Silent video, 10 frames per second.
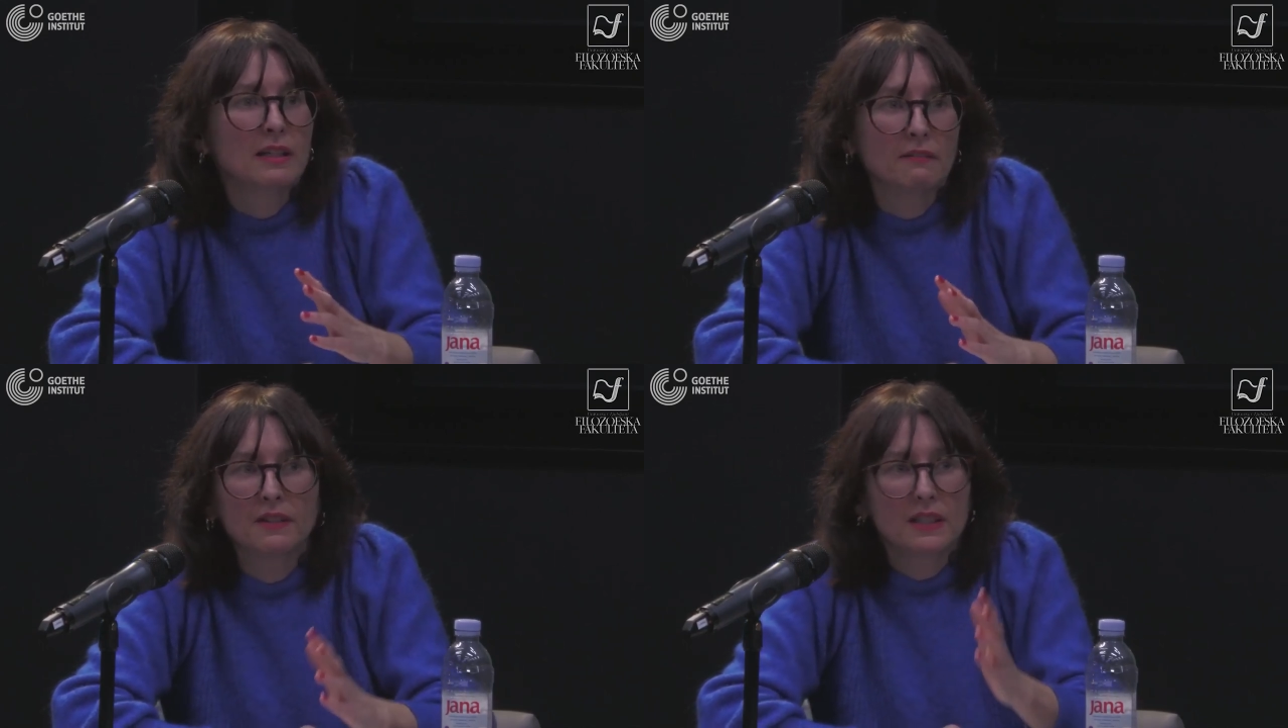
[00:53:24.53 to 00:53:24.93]

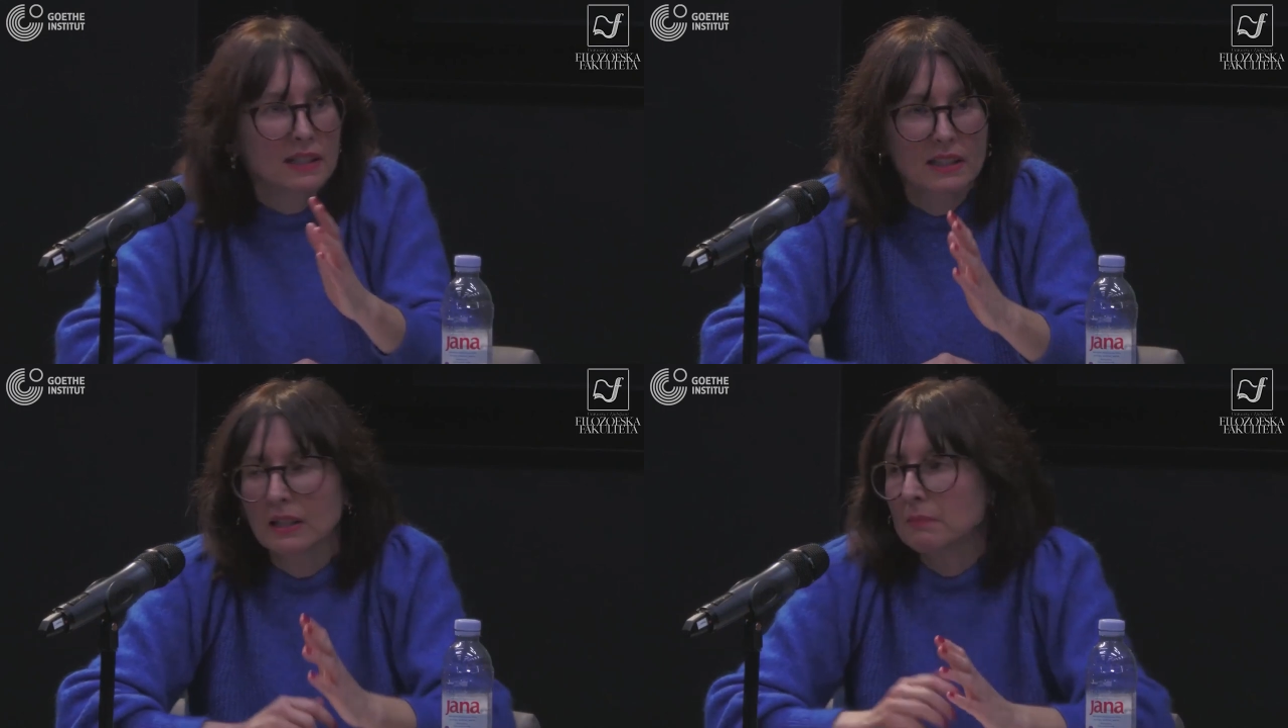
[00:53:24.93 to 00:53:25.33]

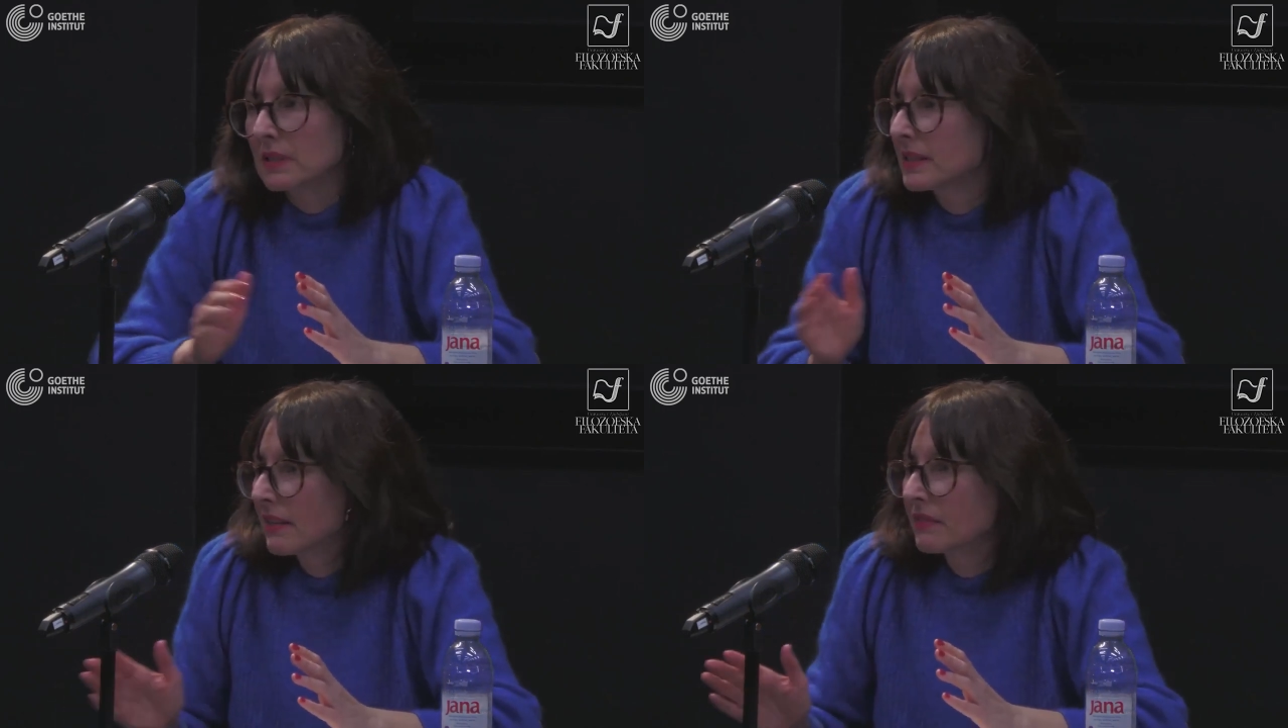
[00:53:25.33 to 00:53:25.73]
Definitely, I
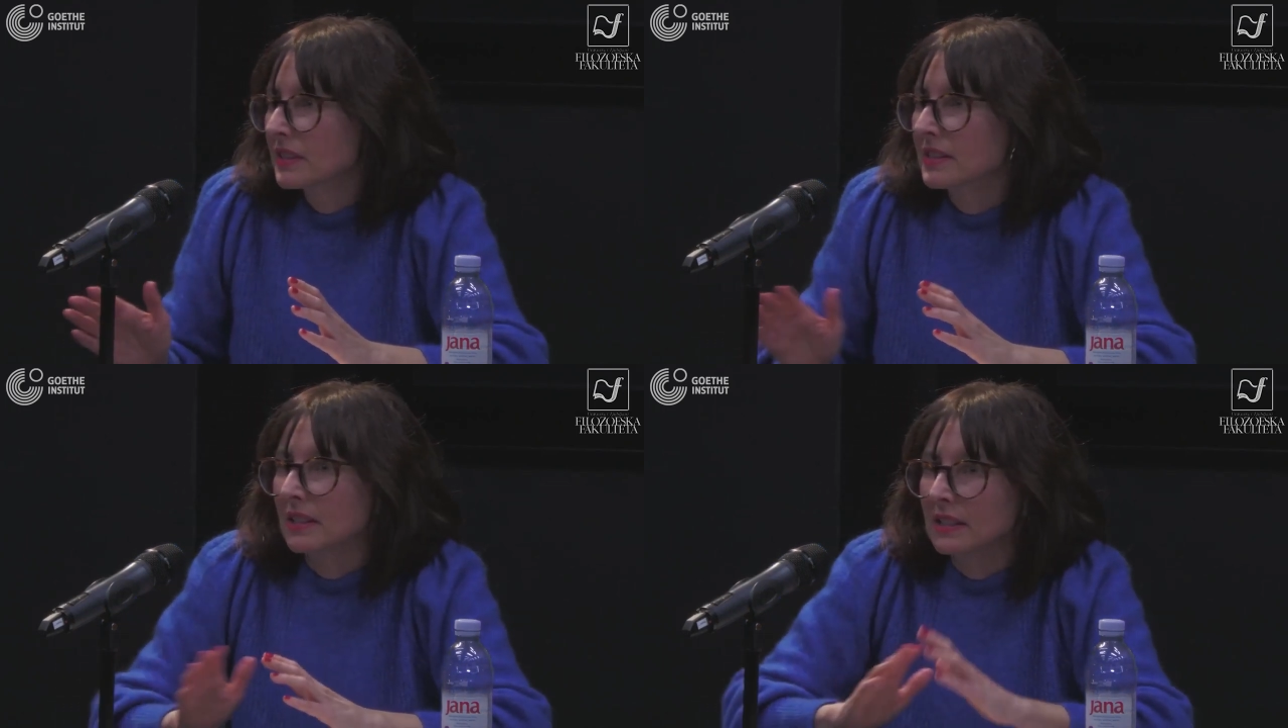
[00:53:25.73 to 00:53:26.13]
mean,
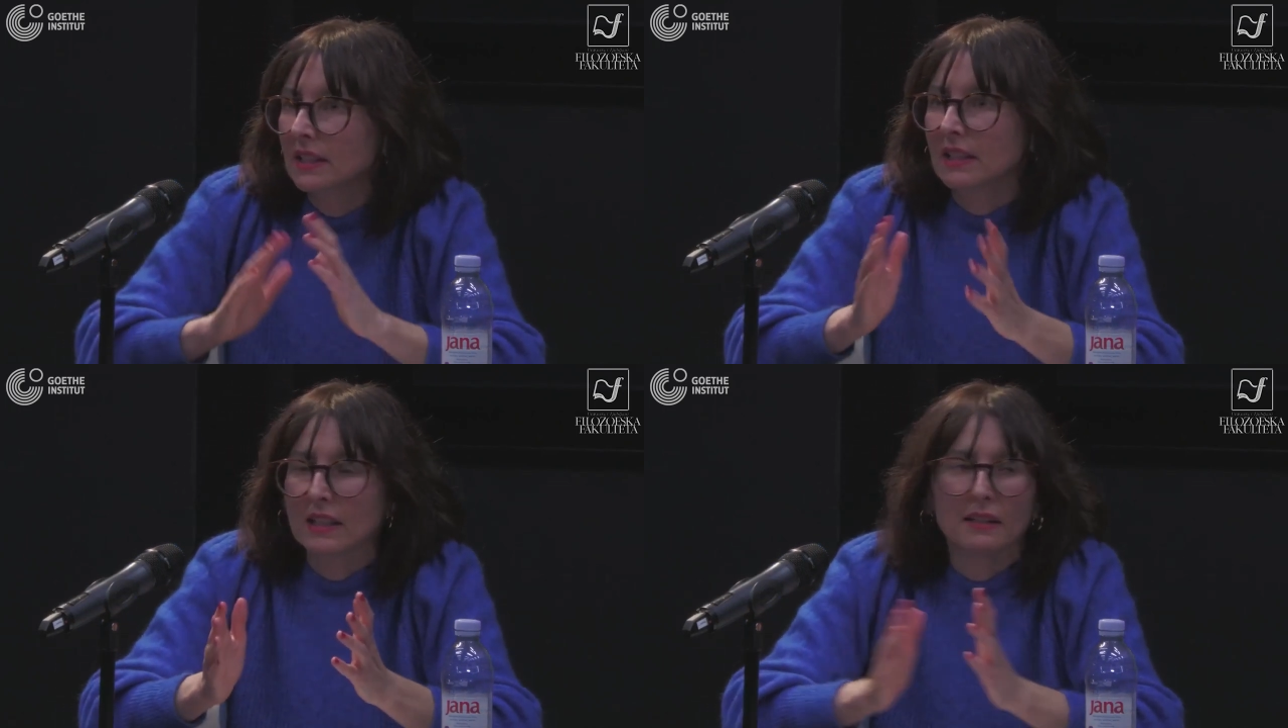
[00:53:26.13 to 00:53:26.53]
70s in
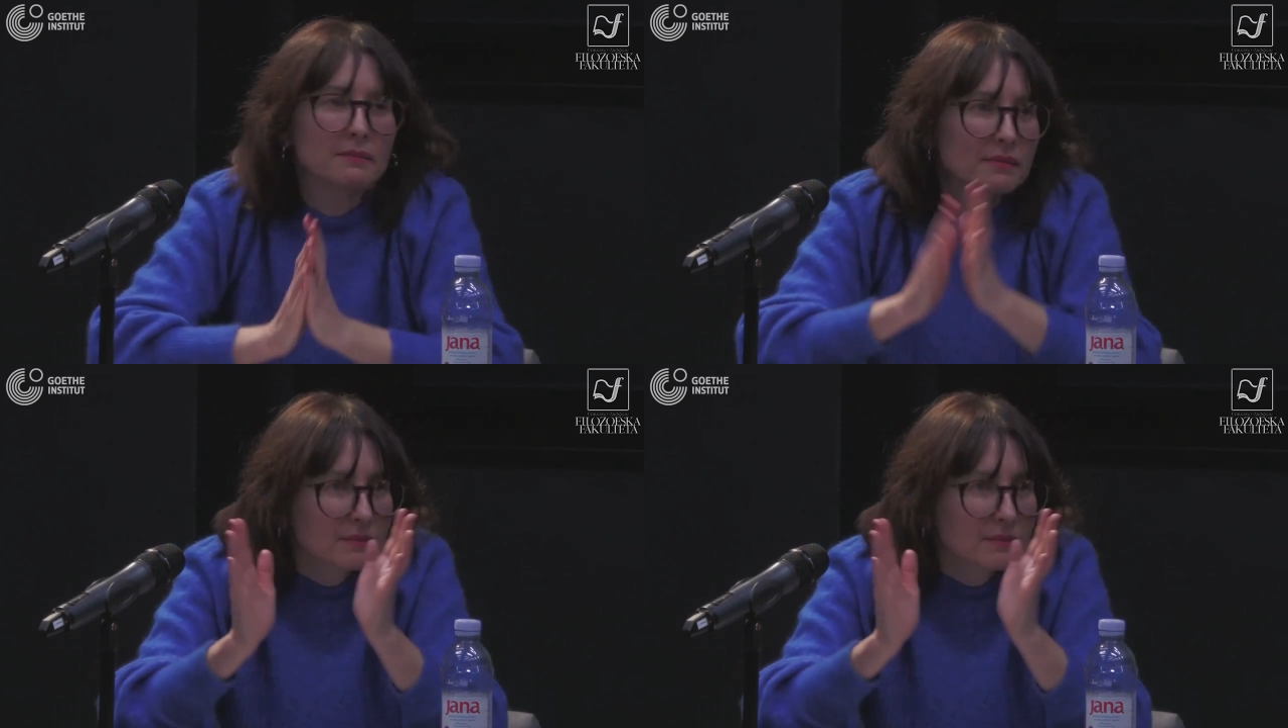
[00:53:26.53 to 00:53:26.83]
Italy.